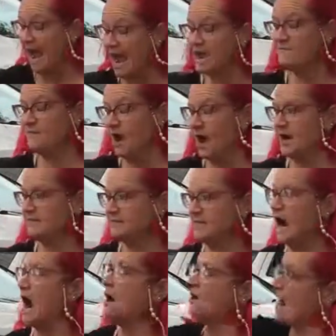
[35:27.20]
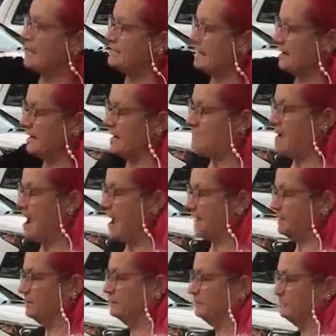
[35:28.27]
gave us our identity
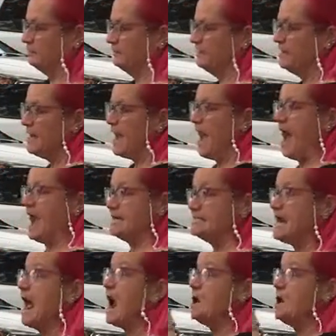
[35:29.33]
back. And